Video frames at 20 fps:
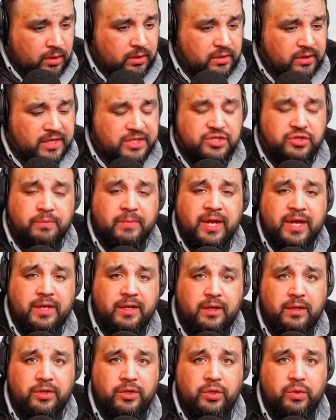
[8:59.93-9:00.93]
that you might
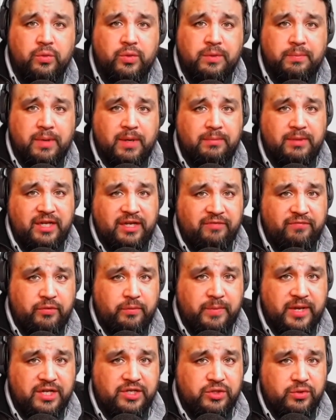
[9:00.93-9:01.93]
do with public
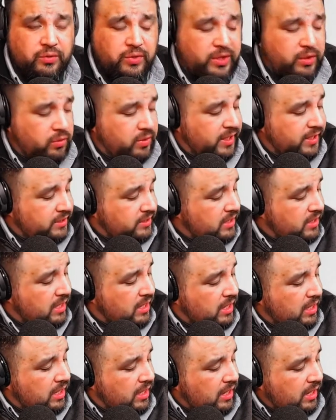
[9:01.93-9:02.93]
information request,
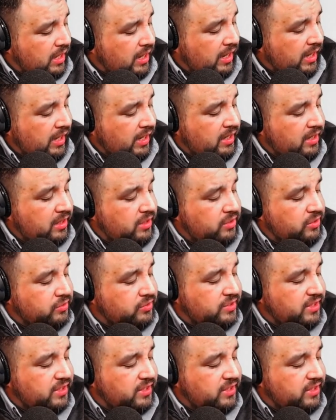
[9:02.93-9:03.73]
and you'll see a